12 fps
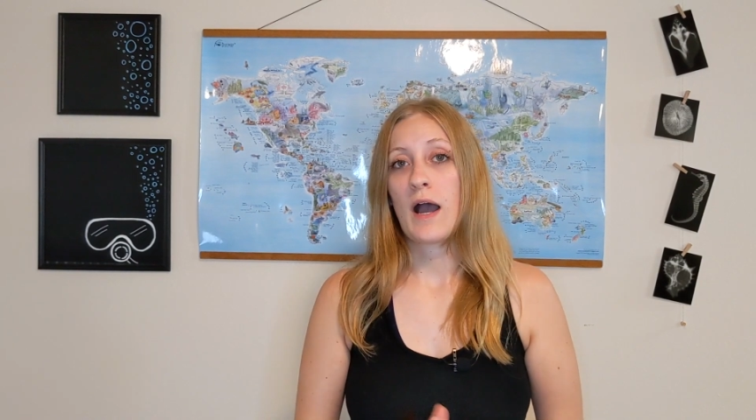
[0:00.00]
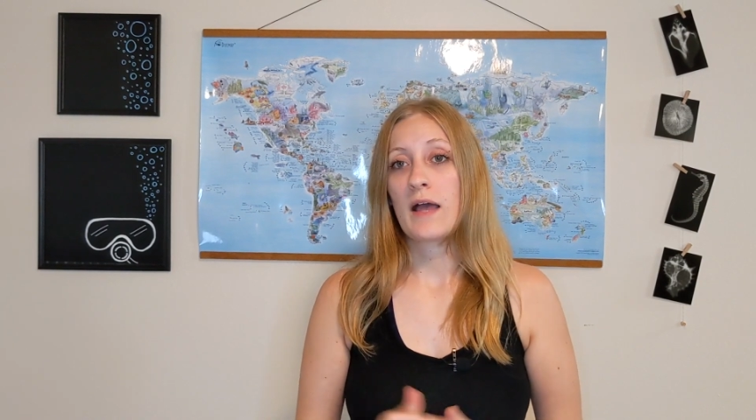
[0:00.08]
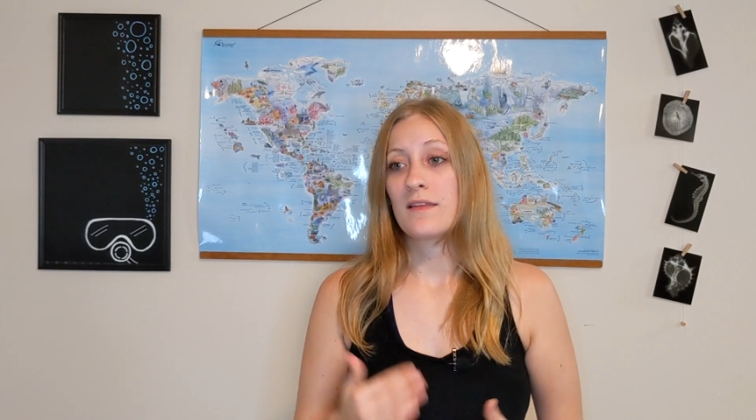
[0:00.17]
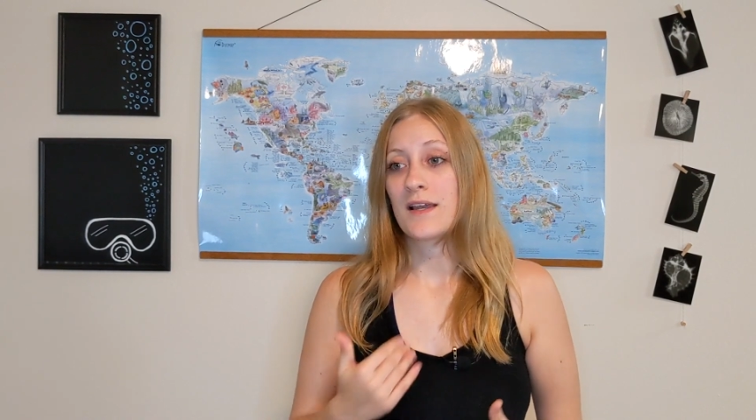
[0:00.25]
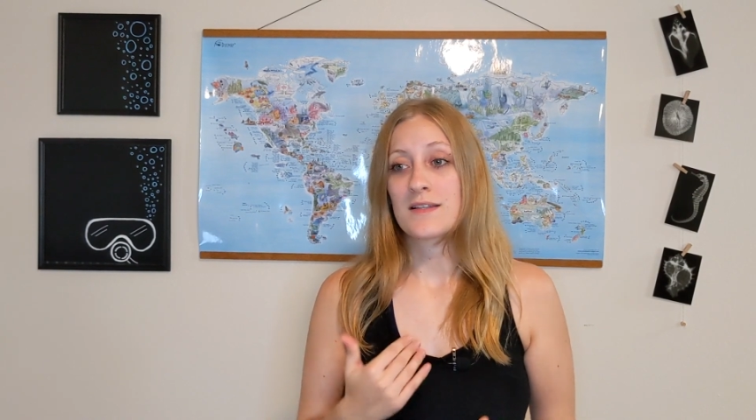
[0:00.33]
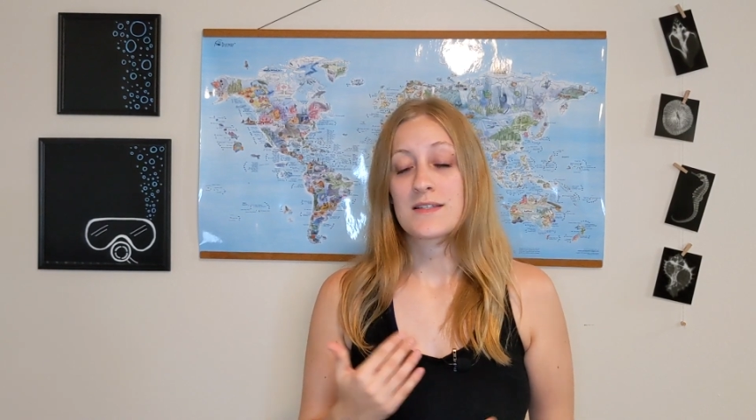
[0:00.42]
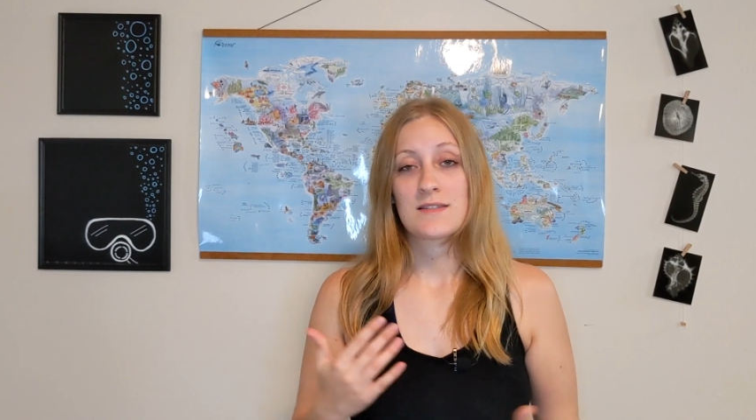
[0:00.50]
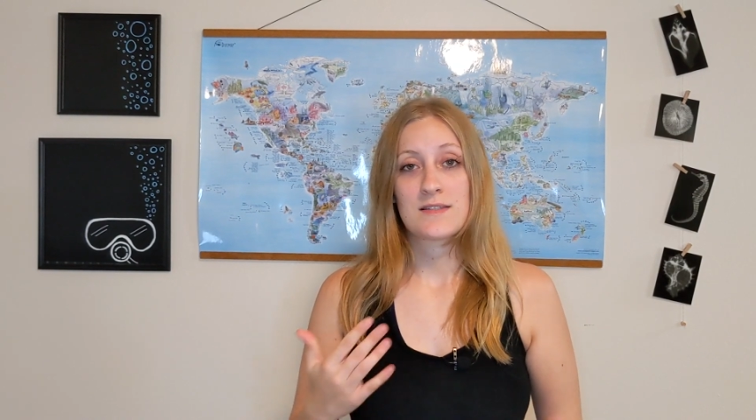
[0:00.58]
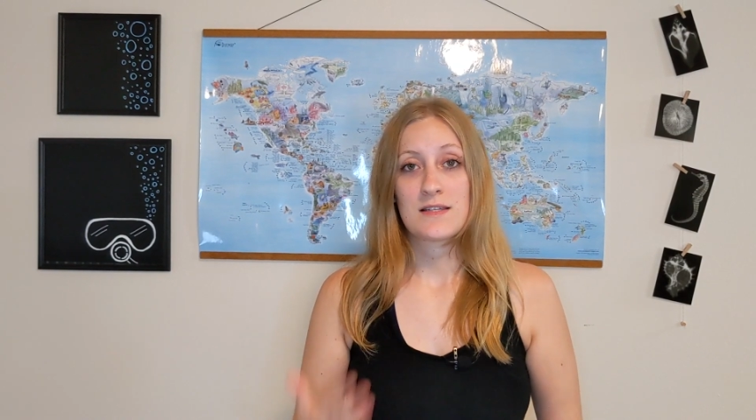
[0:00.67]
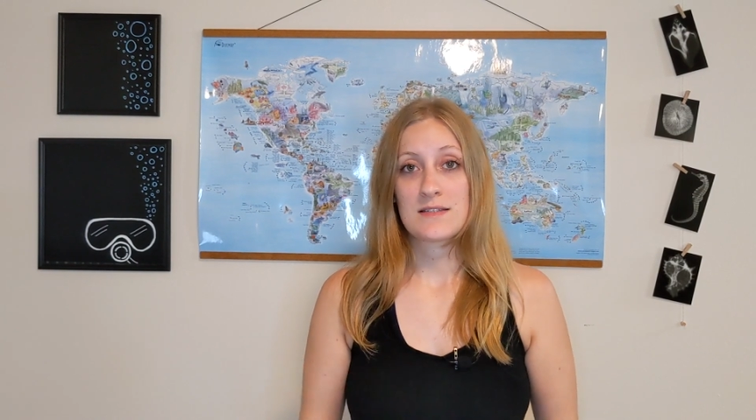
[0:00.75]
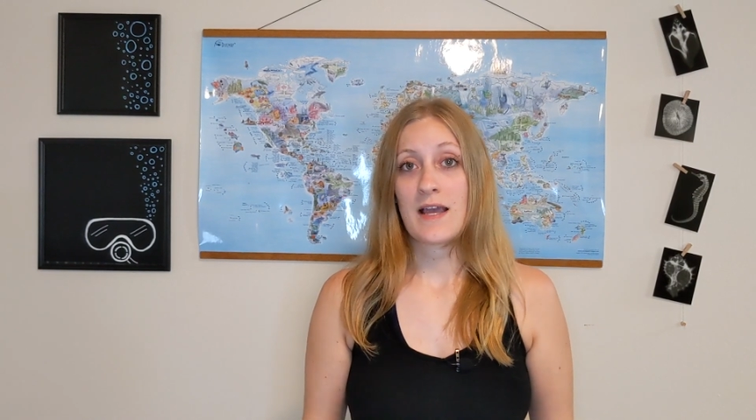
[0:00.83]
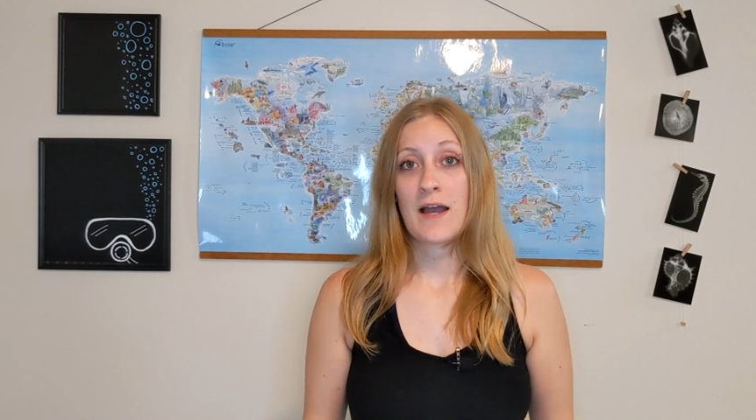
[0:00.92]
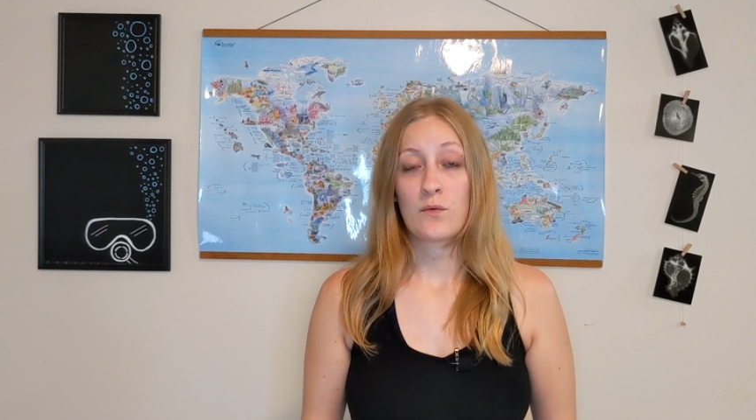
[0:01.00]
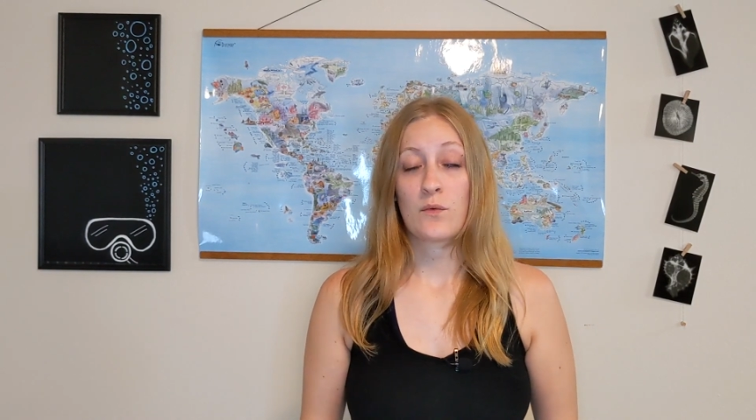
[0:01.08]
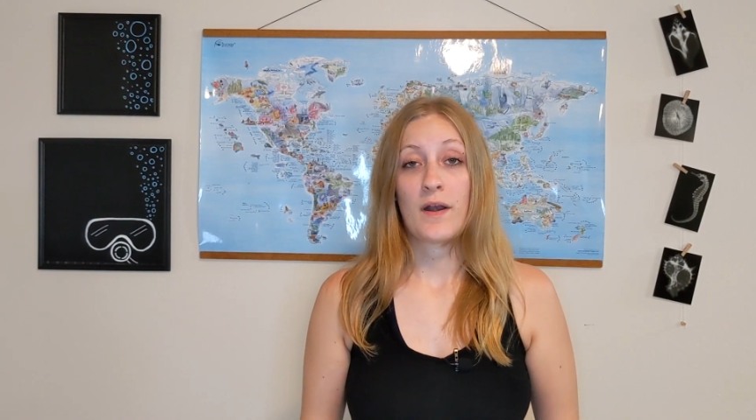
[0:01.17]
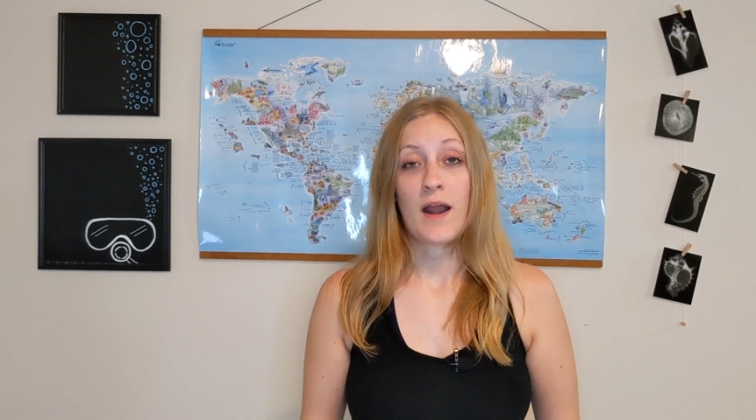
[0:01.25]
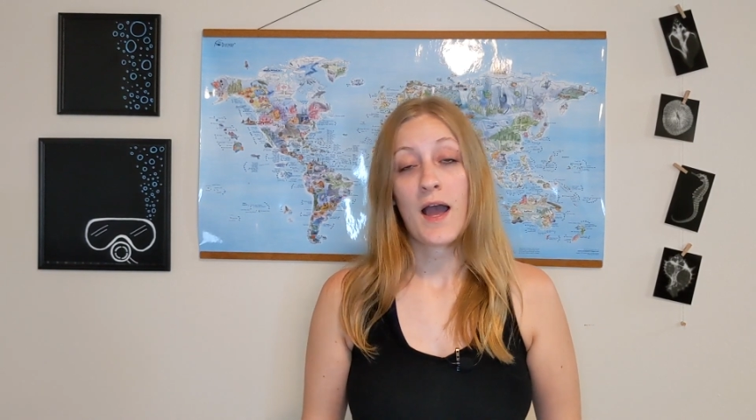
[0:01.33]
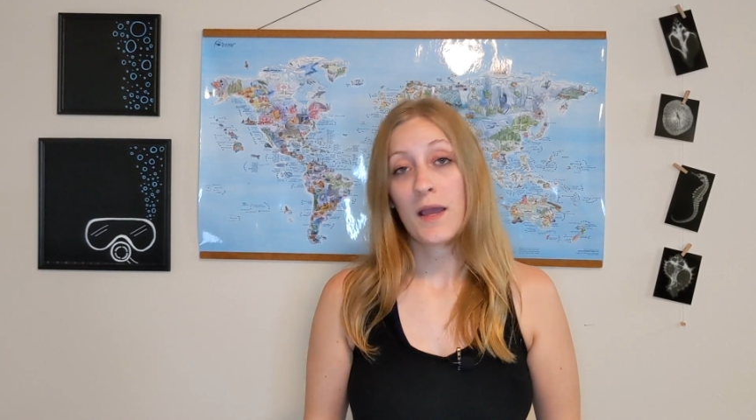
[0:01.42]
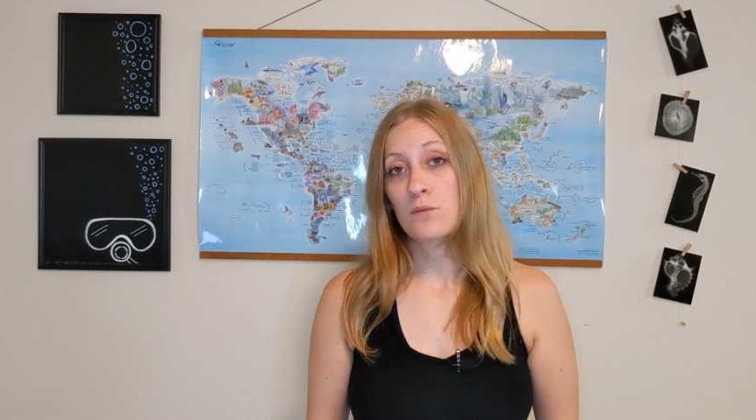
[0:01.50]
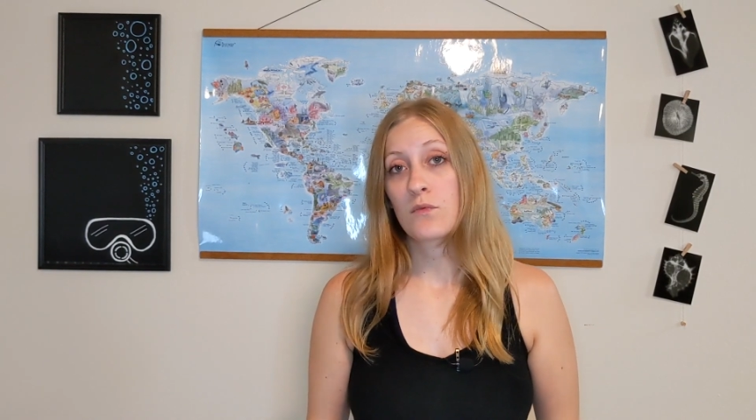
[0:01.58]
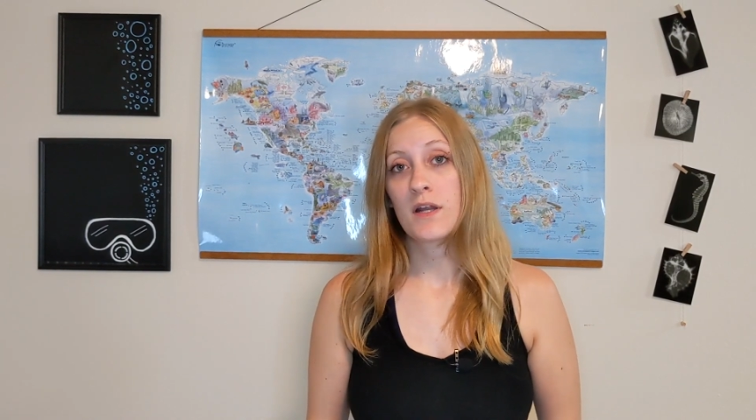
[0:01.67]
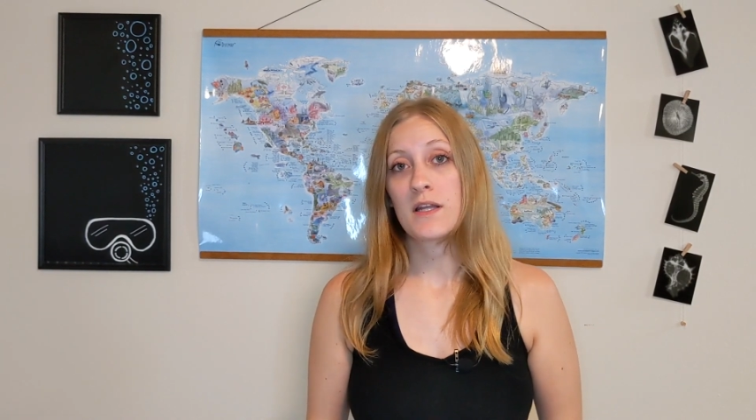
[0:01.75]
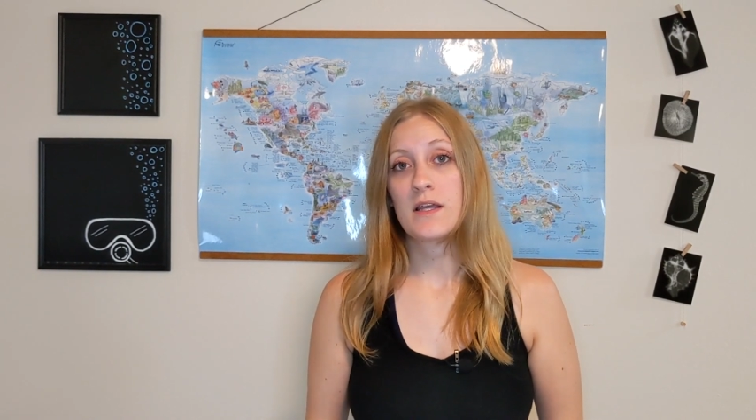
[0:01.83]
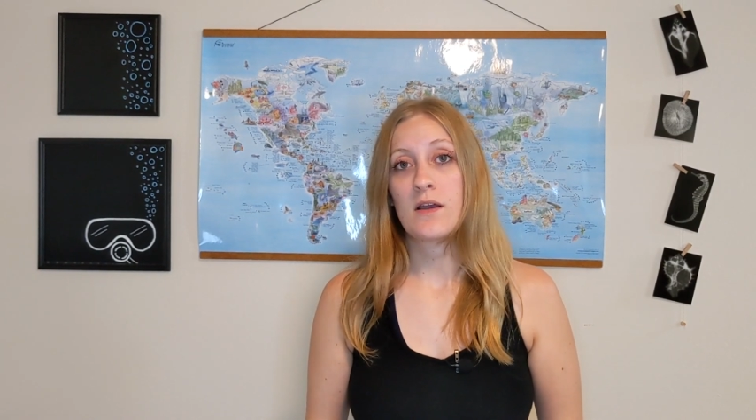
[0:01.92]
I like to sit down when I'm
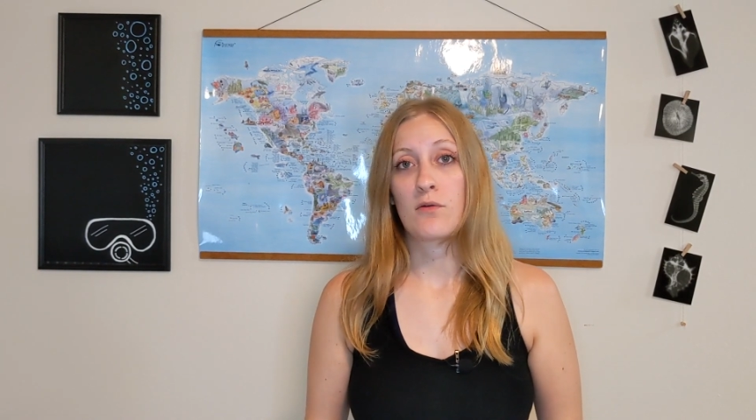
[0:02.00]
ready